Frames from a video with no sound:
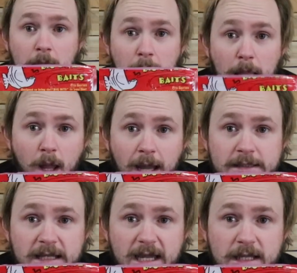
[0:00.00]

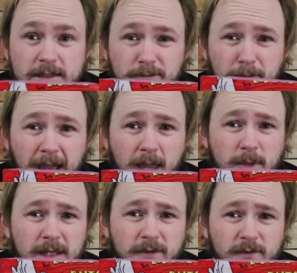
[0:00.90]
Light head.
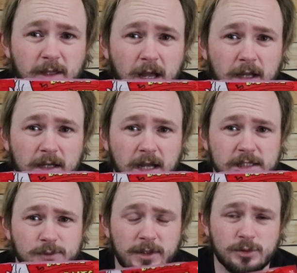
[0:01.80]
Maybe if you can't
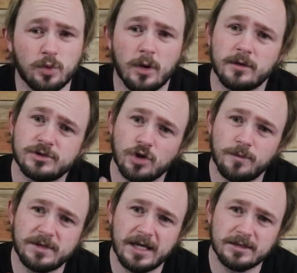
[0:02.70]
cast 1/12,
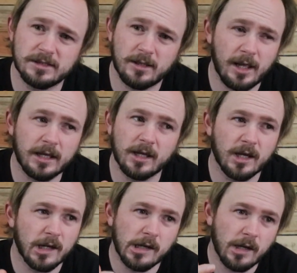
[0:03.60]
drop down to like
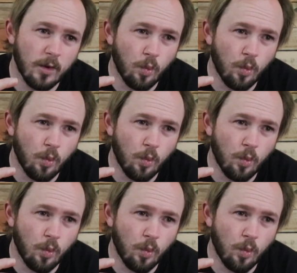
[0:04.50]
a